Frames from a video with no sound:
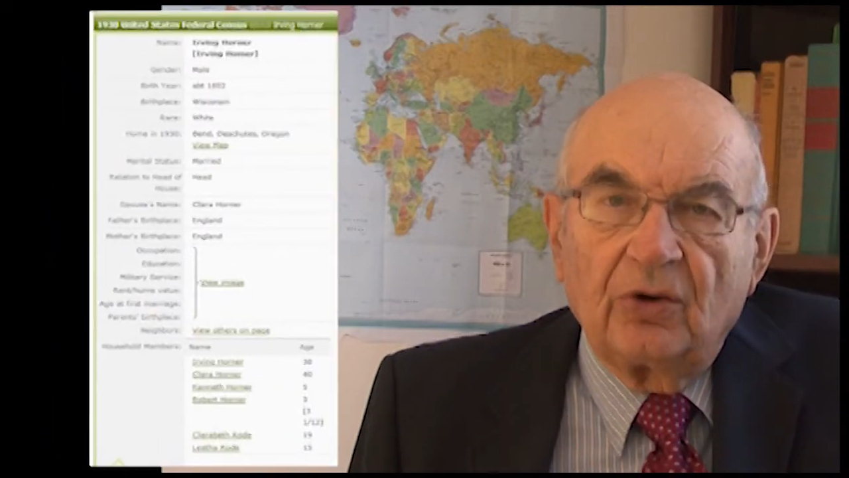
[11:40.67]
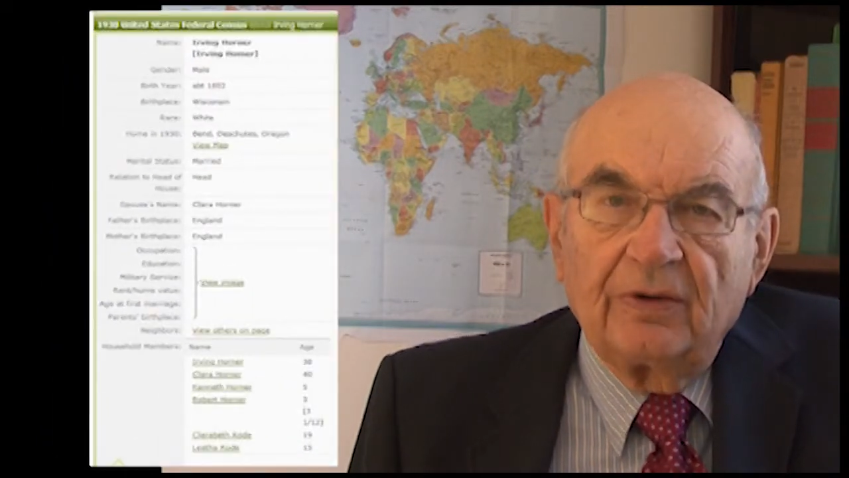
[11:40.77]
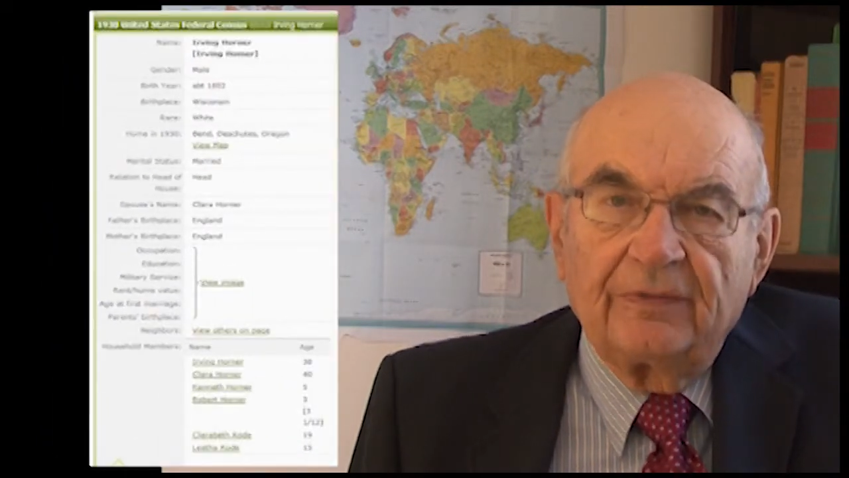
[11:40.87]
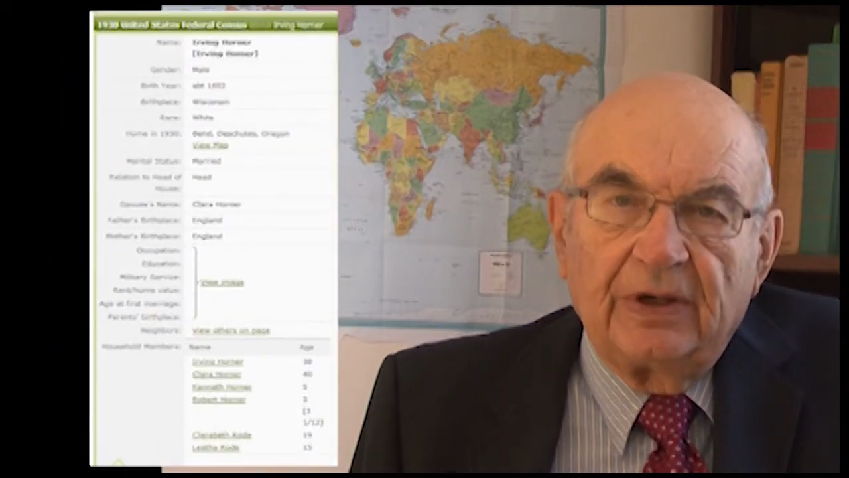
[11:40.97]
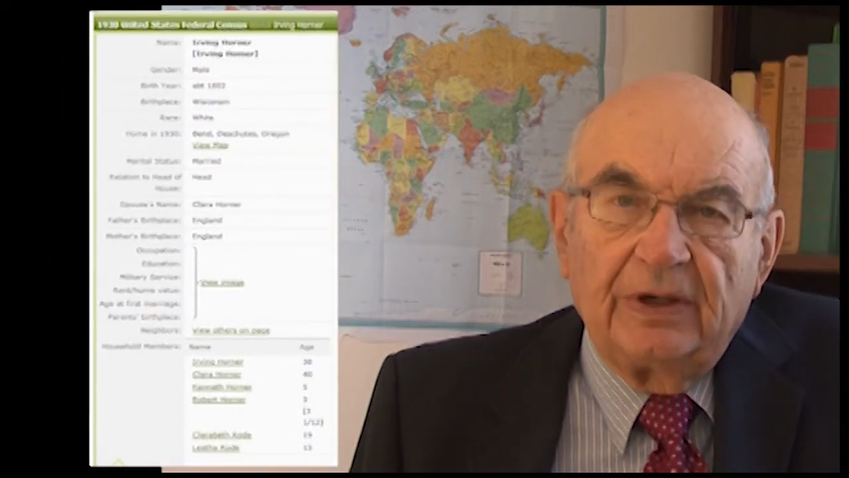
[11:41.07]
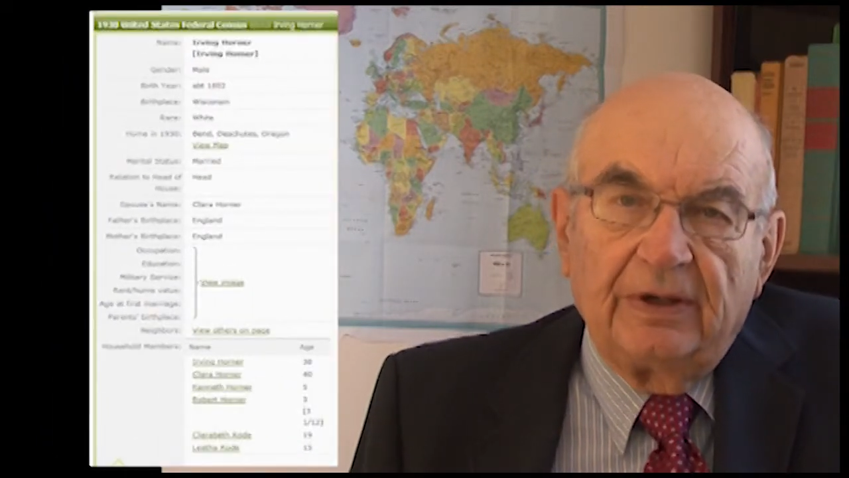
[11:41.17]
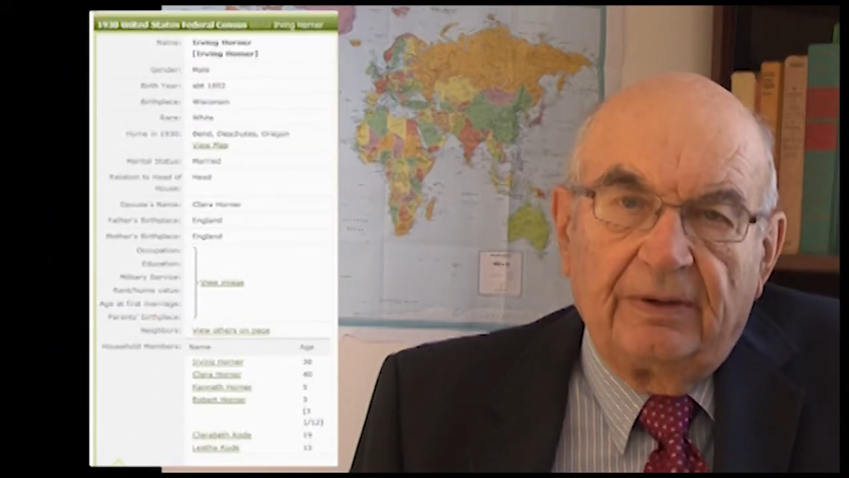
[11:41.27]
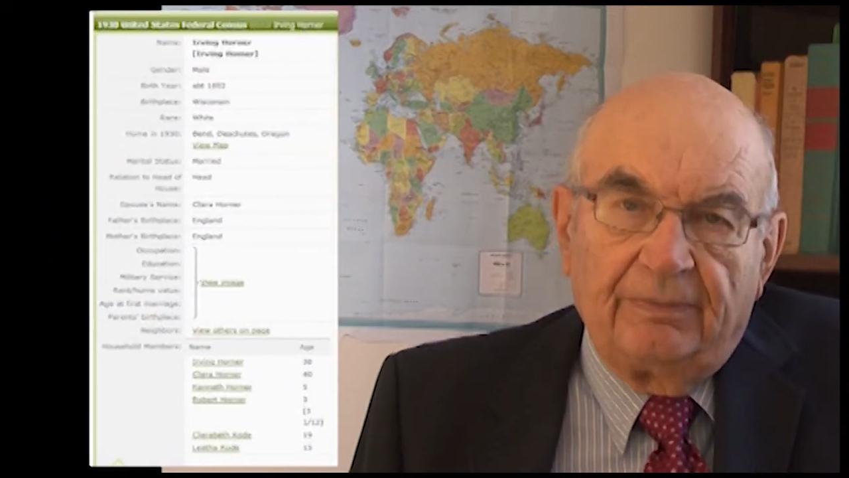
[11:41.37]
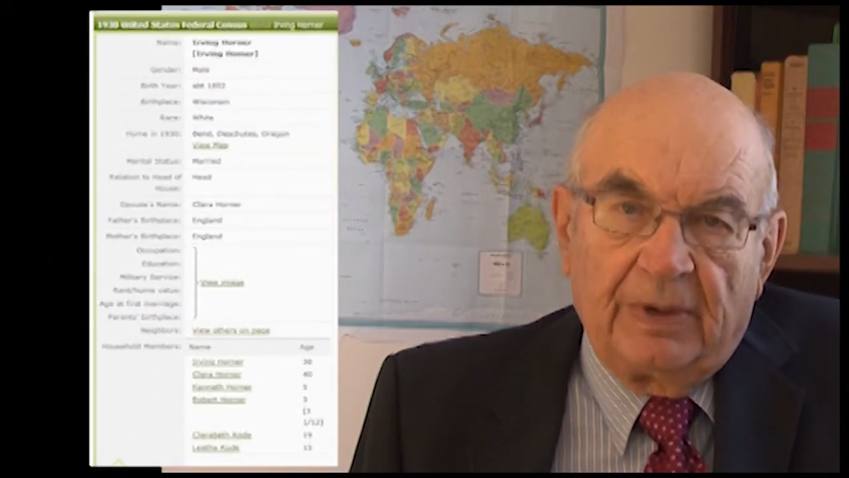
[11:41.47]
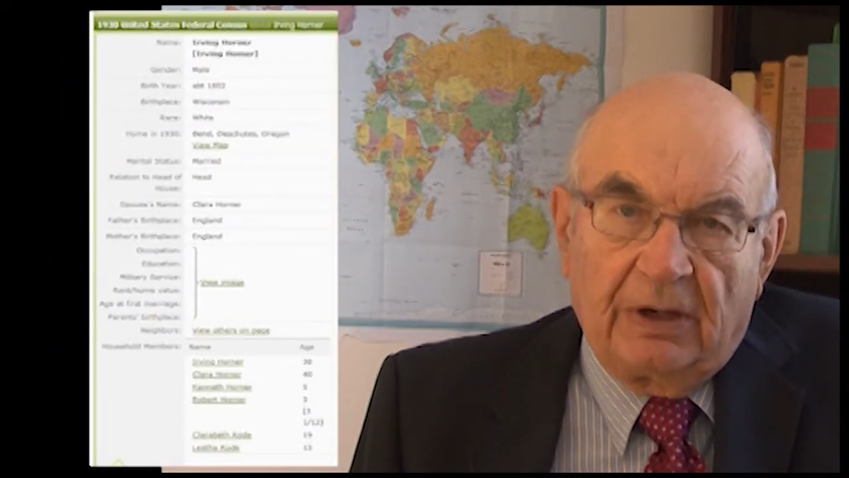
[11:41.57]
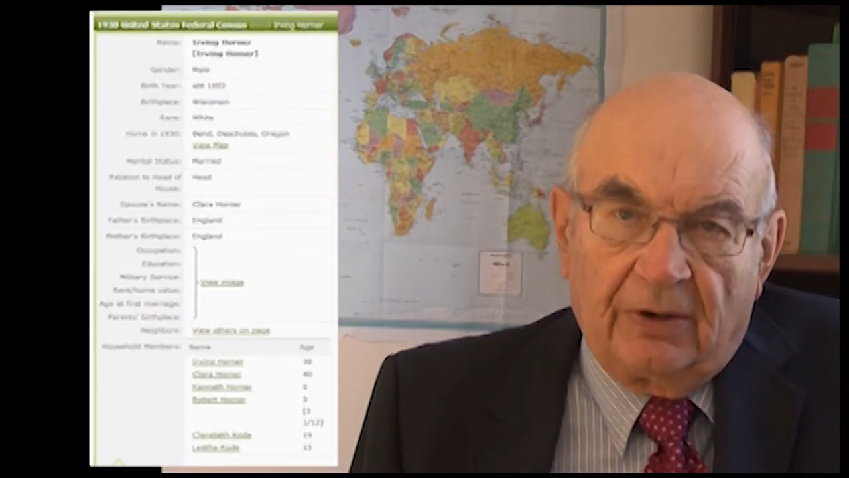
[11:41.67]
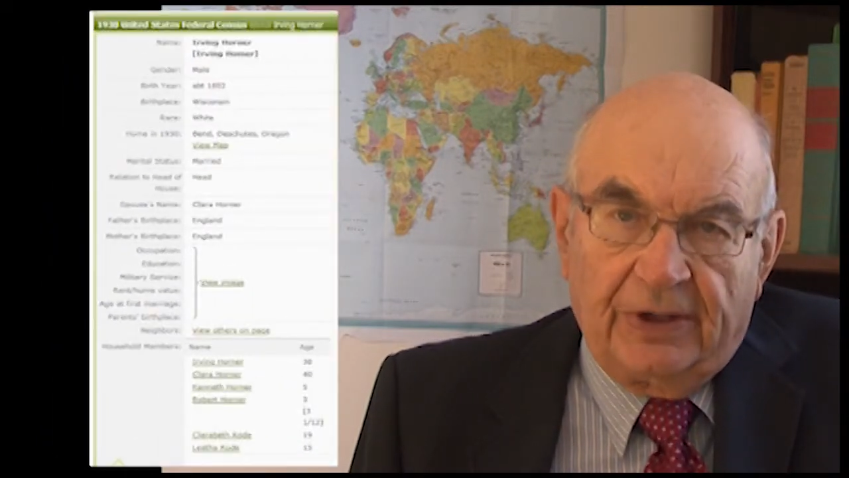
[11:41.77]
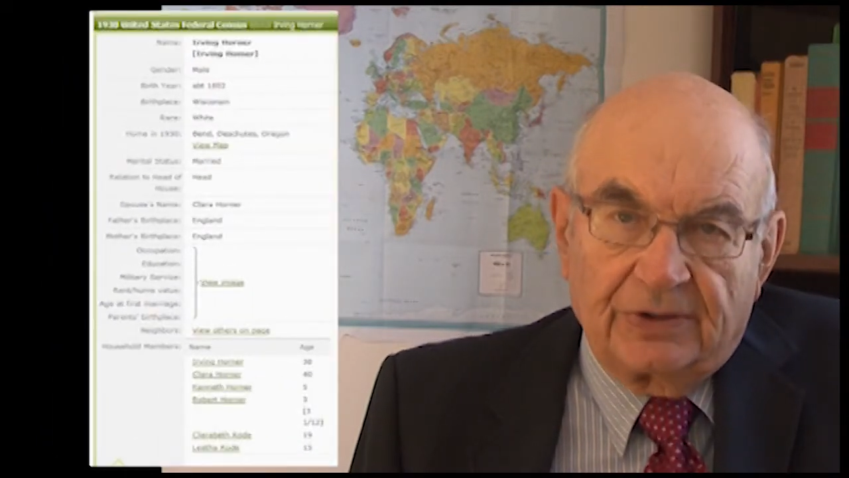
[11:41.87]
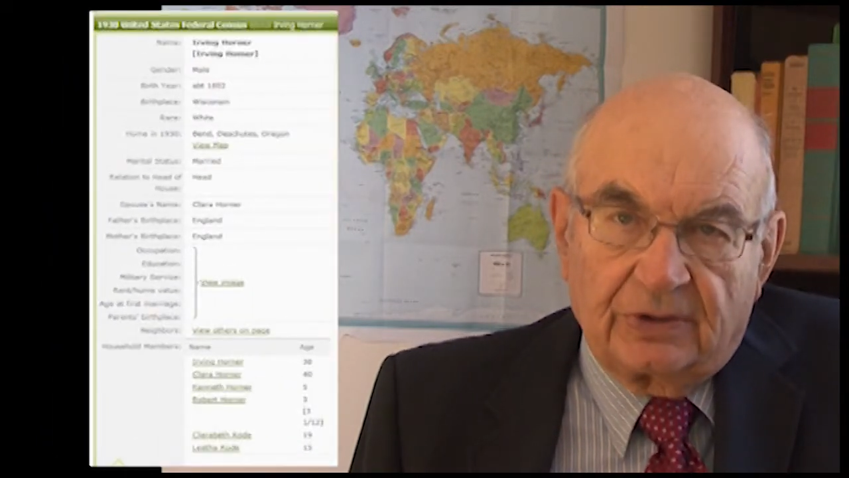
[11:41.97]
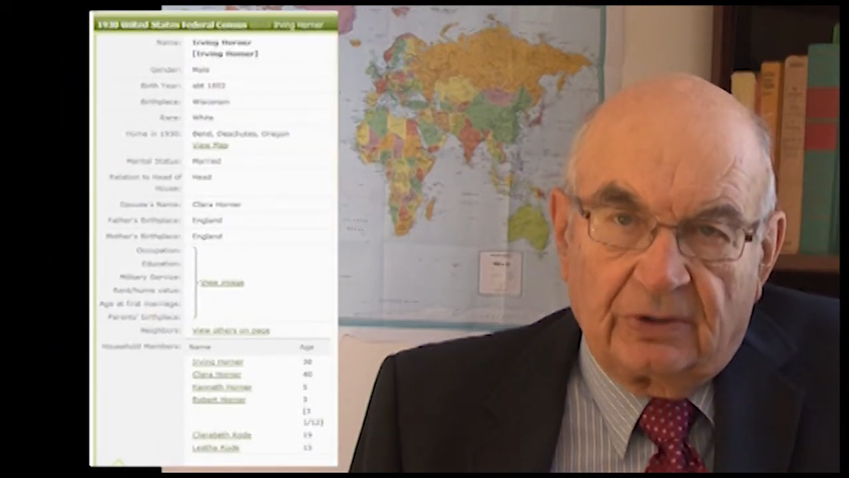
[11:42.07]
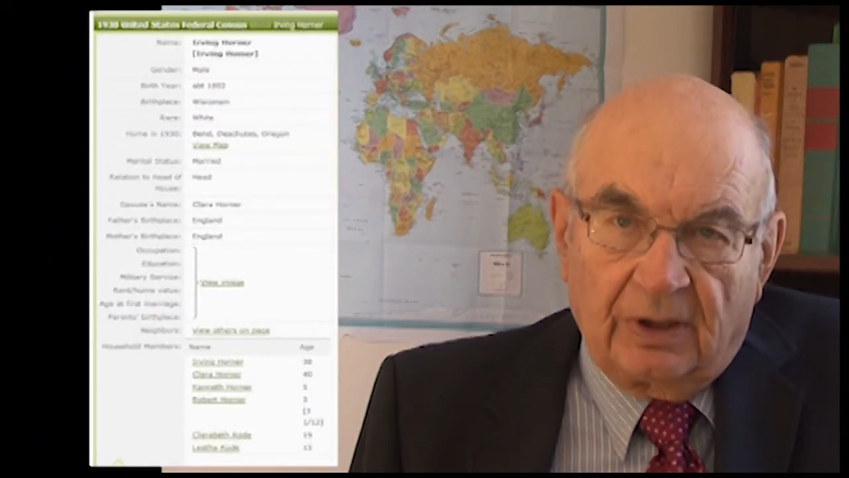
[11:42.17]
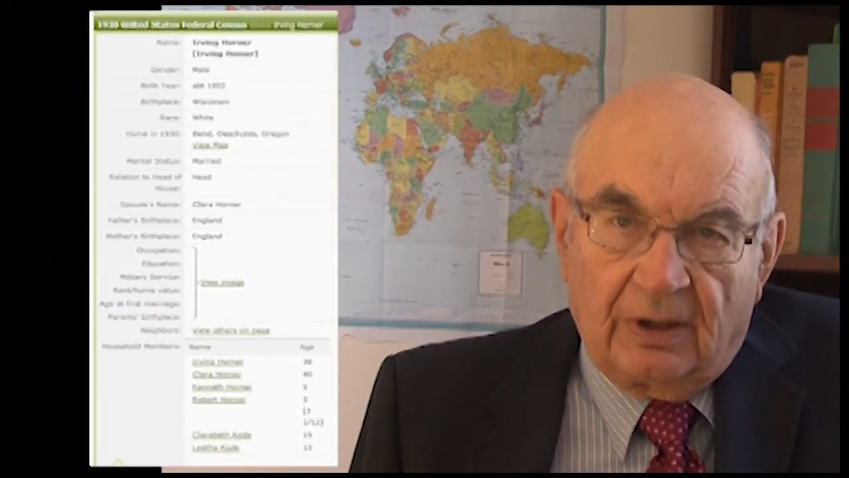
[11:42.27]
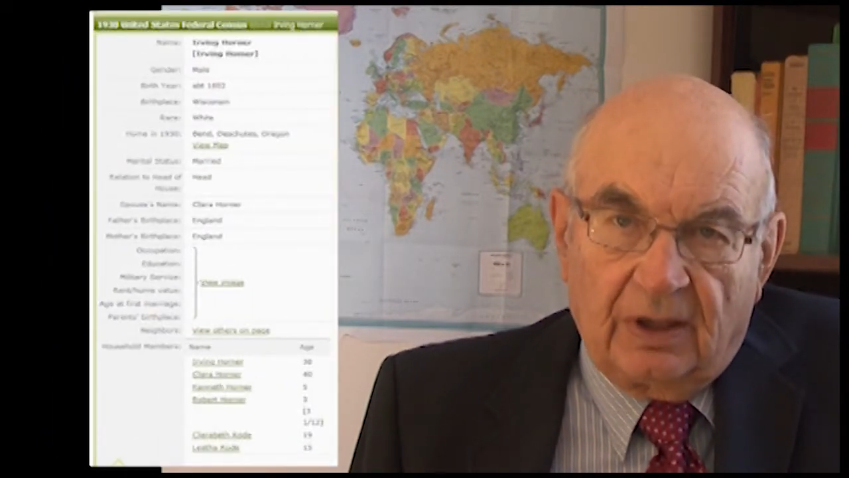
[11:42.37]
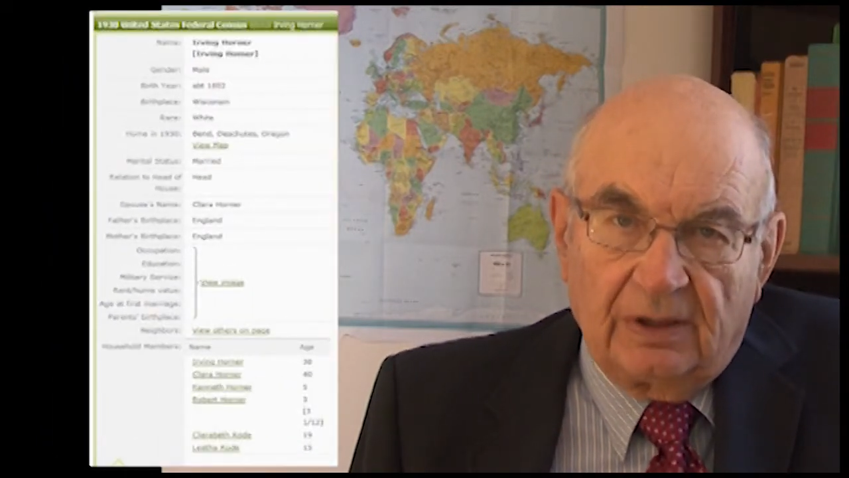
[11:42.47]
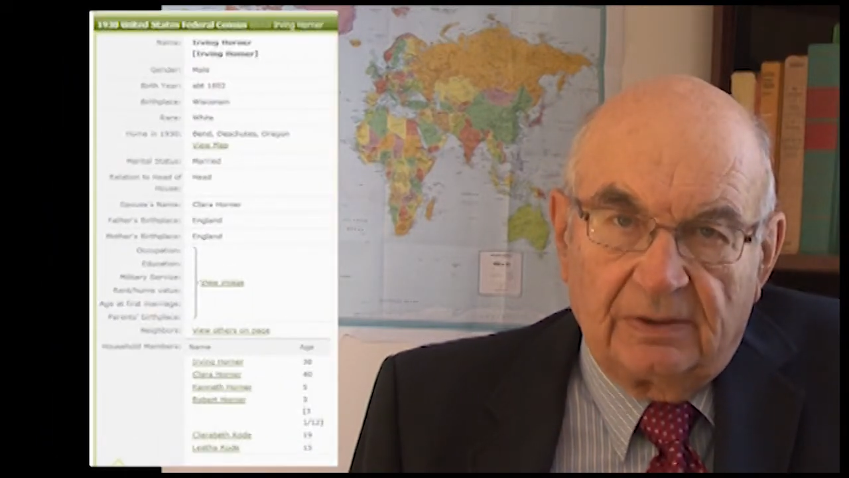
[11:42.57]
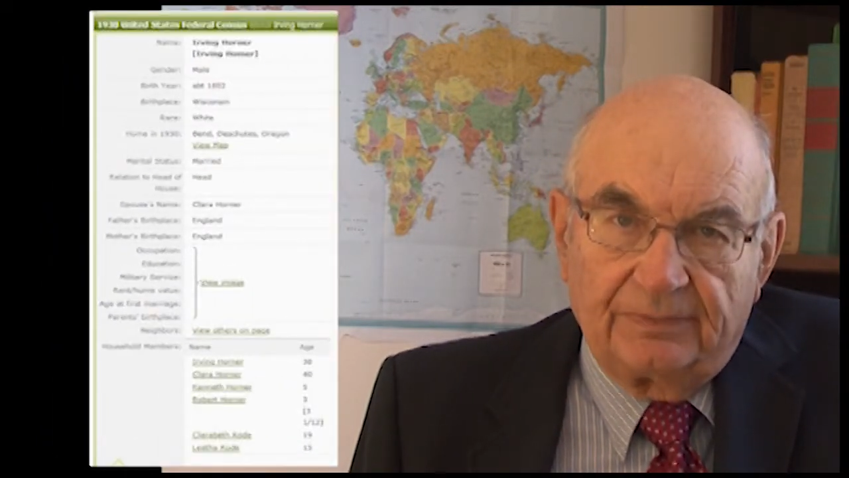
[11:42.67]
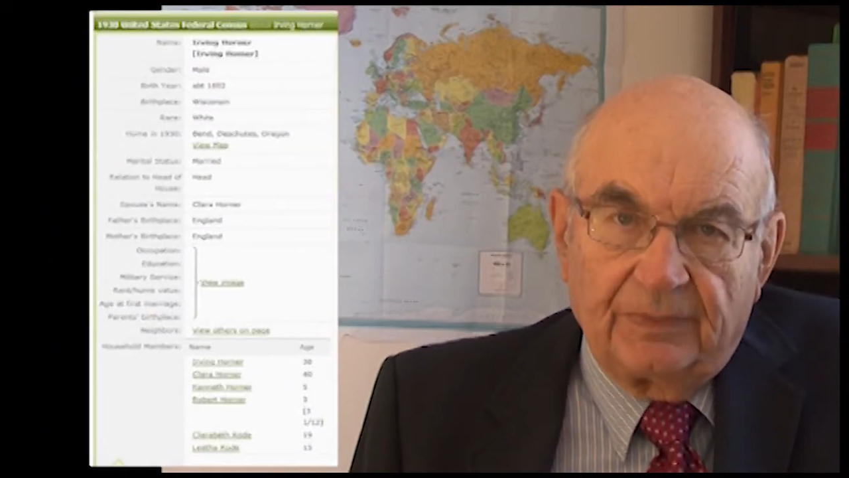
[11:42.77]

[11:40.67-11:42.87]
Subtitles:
Irving marries Clara,